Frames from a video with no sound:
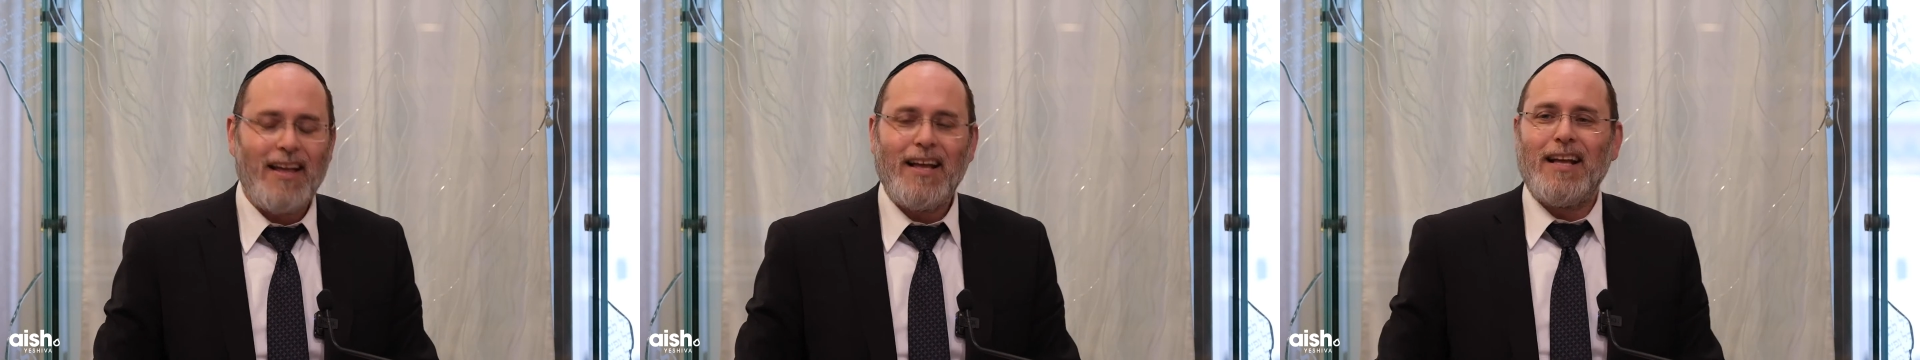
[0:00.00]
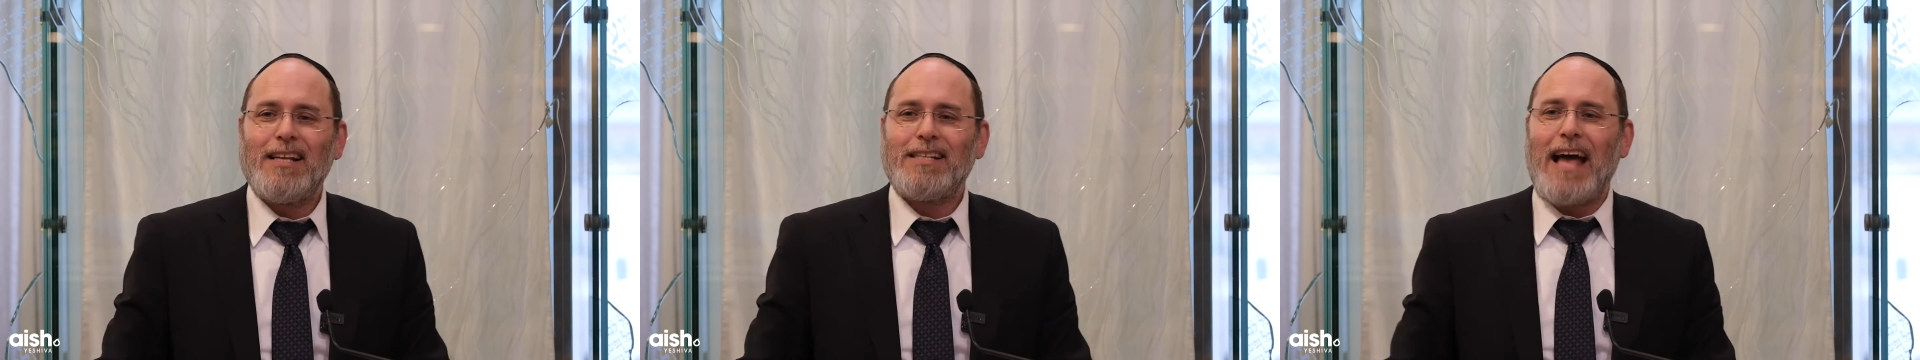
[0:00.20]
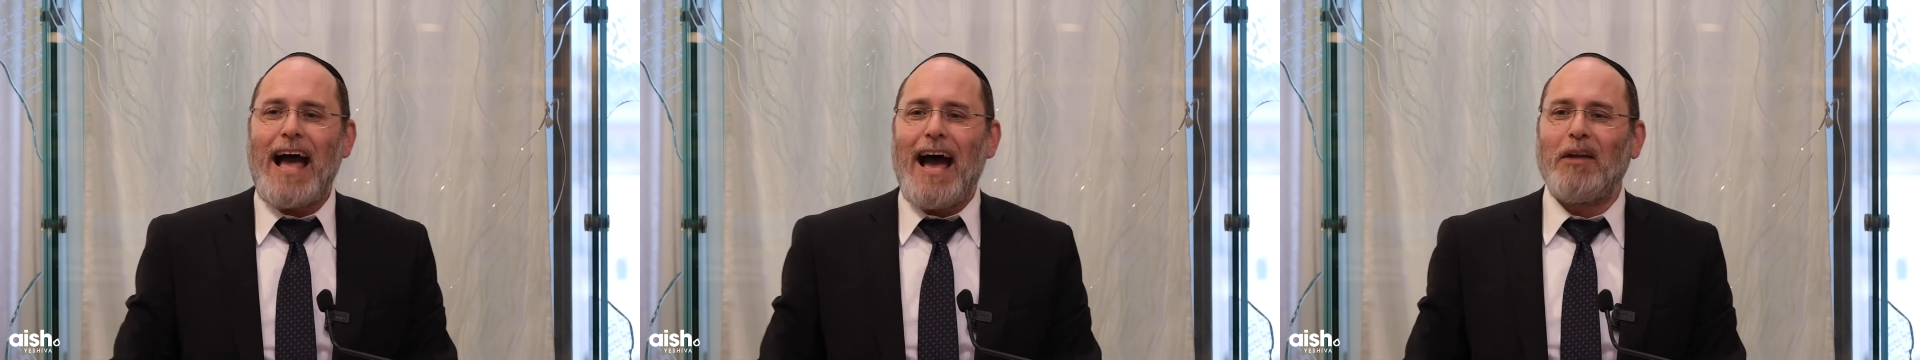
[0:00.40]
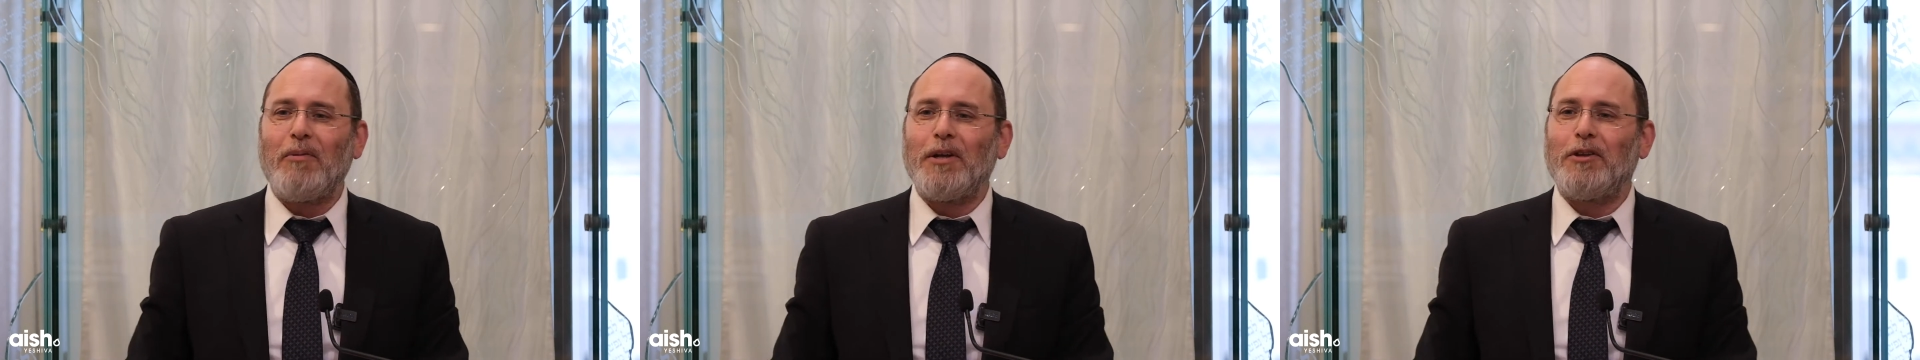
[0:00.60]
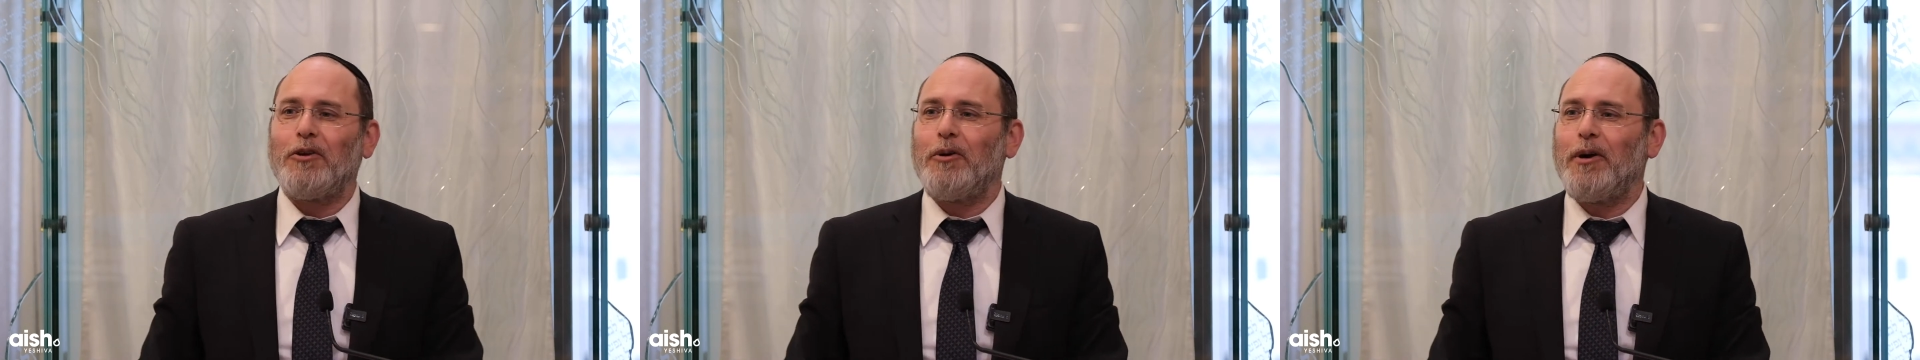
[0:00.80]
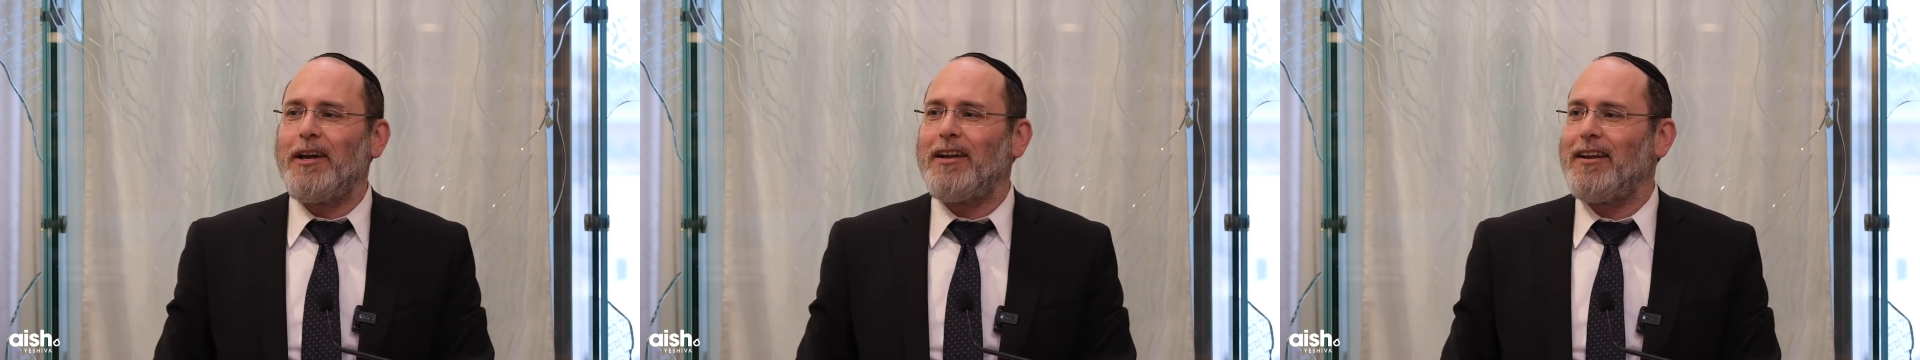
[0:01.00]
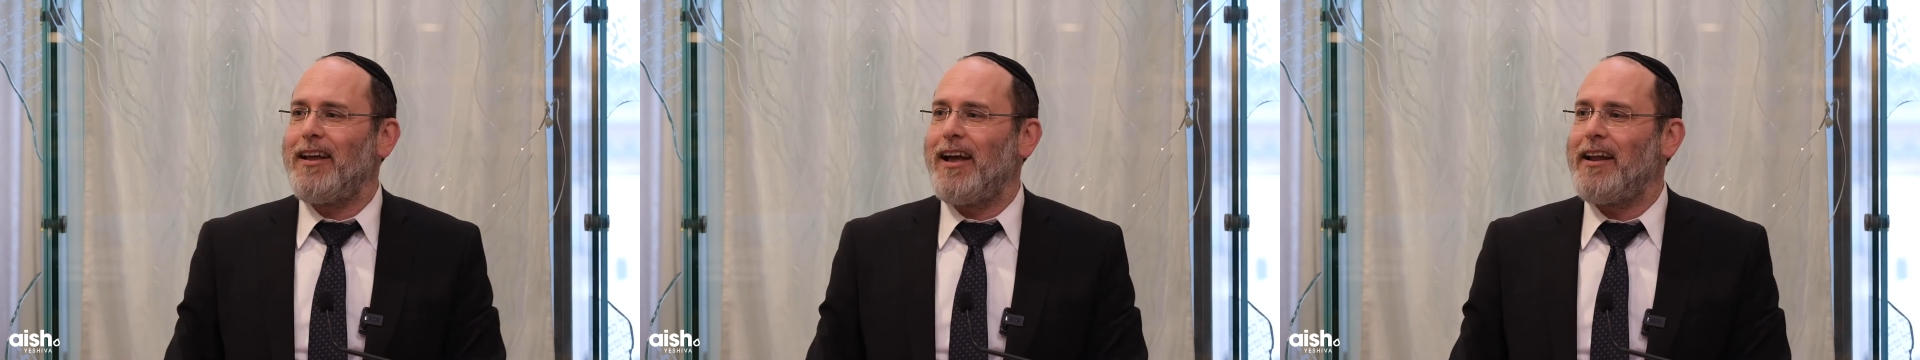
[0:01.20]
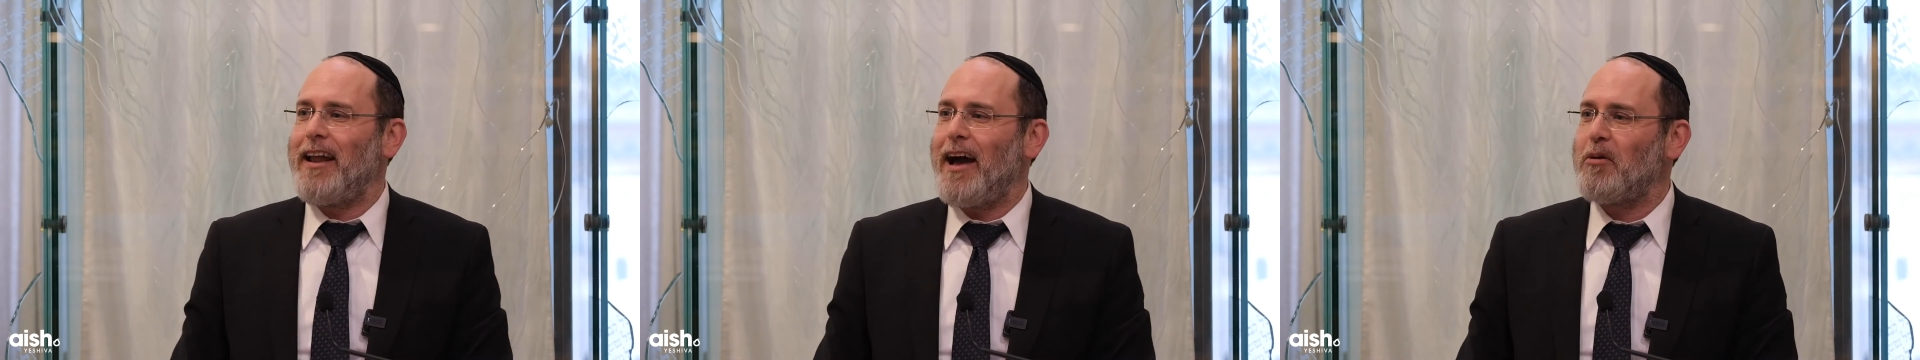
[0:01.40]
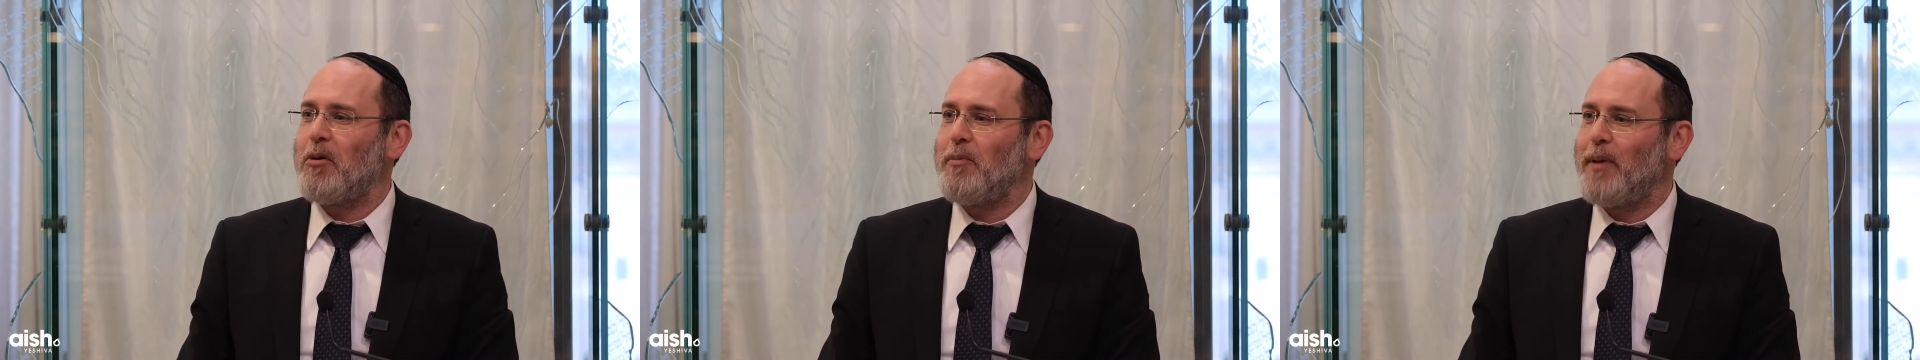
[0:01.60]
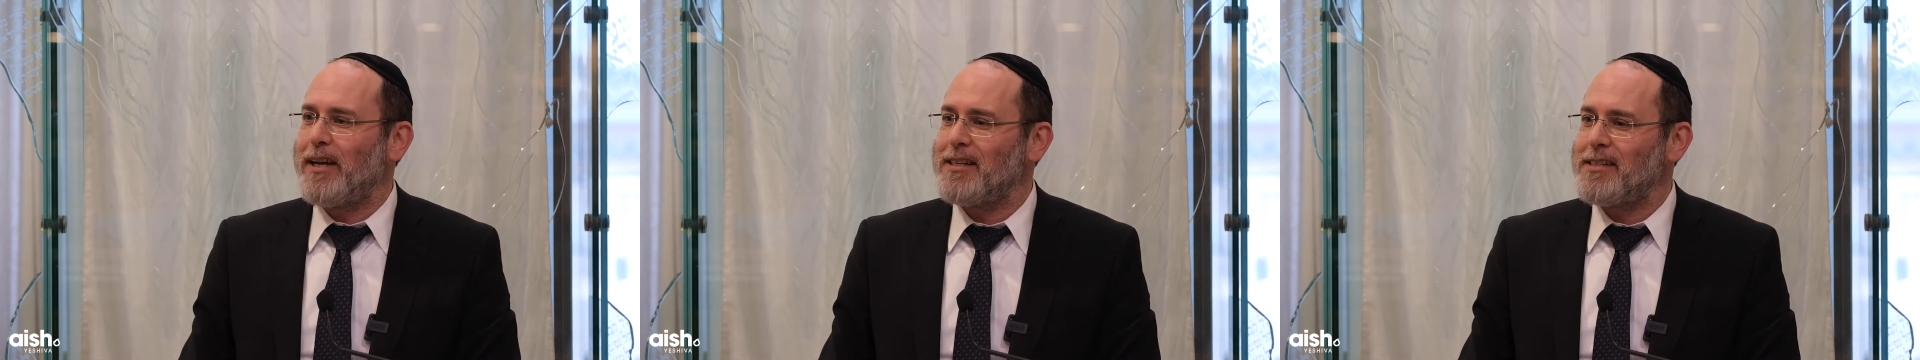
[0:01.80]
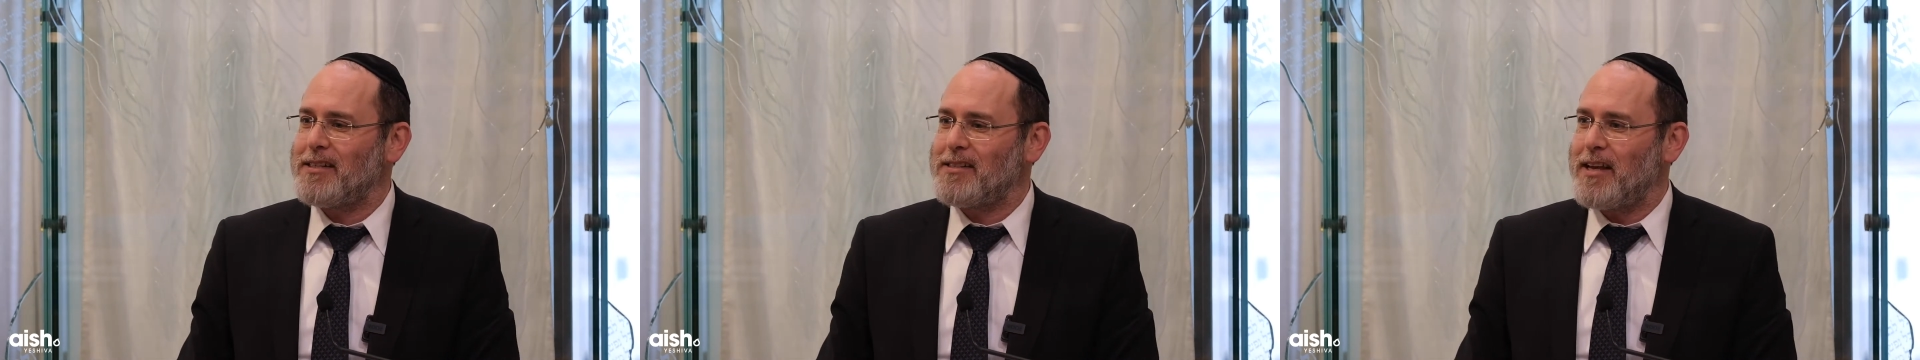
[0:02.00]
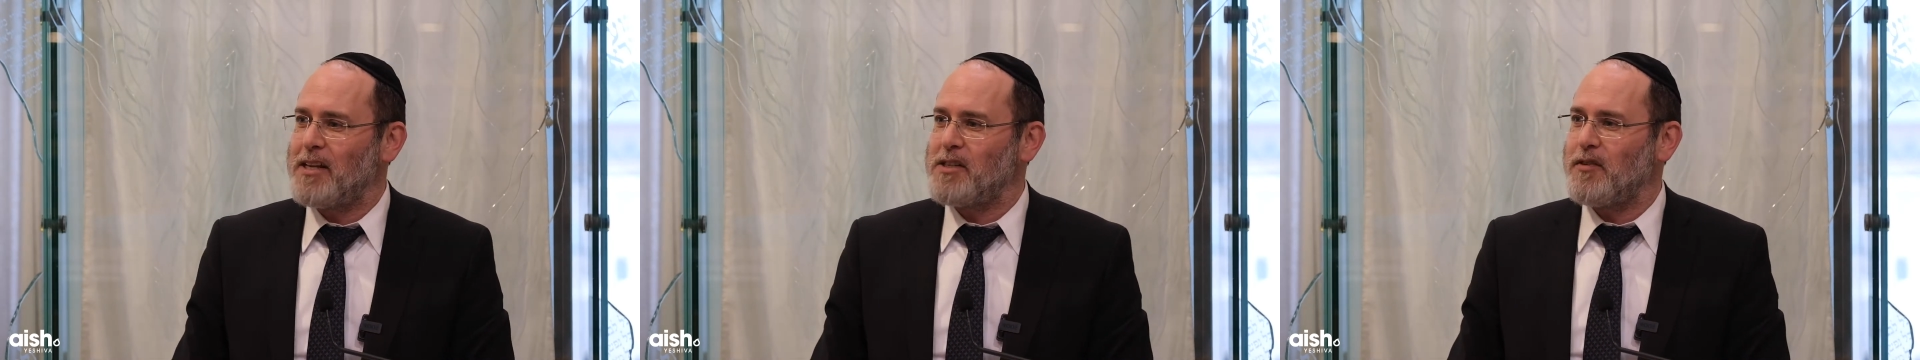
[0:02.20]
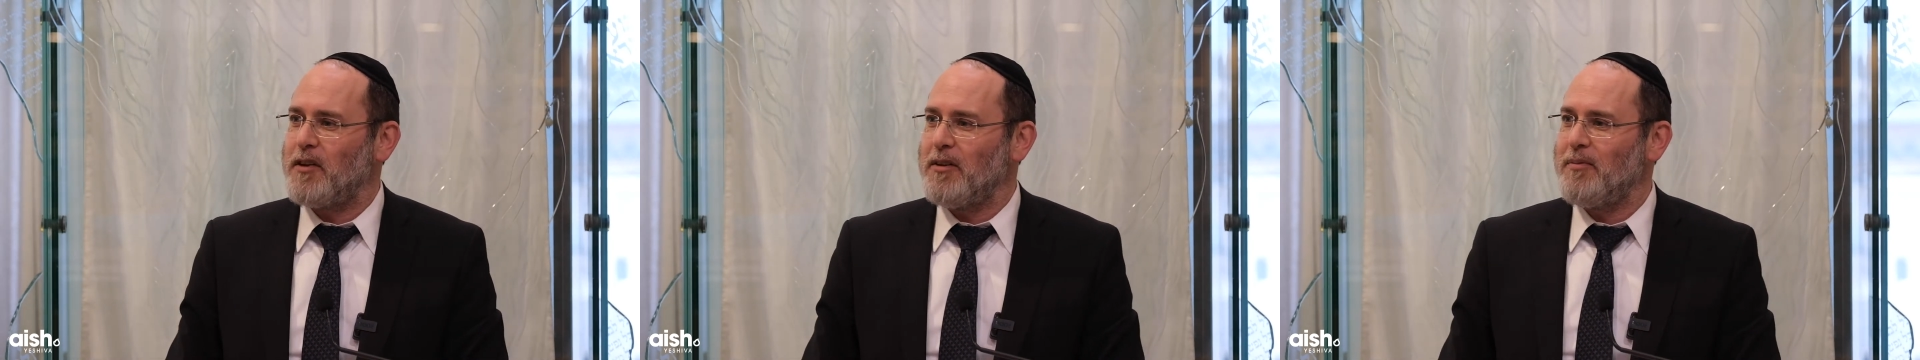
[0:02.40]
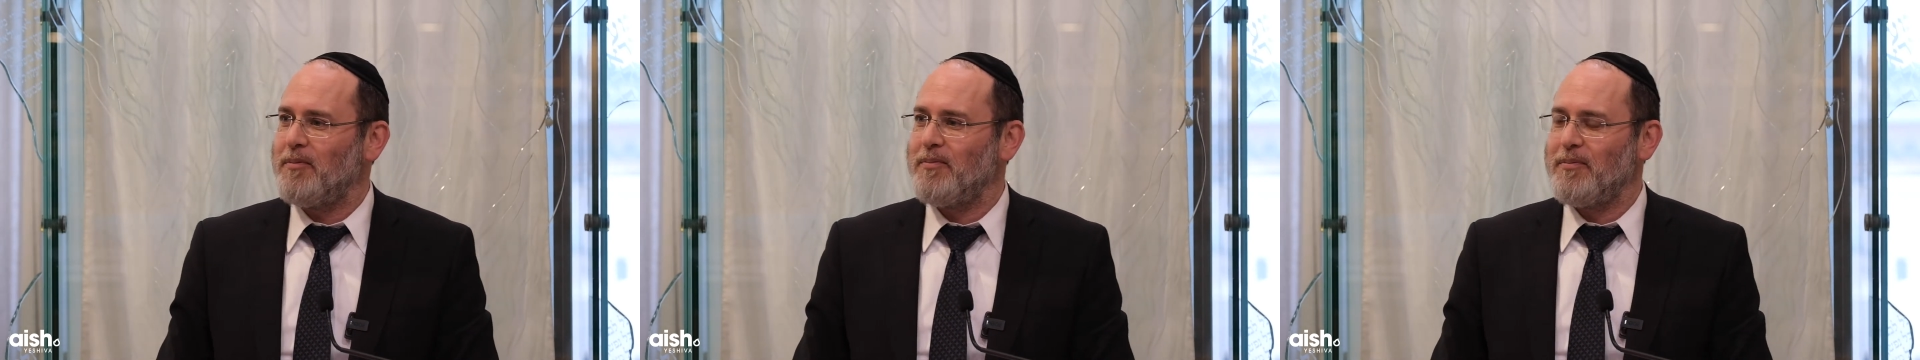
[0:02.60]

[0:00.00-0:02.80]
So how do we do it, and how do we make it successful?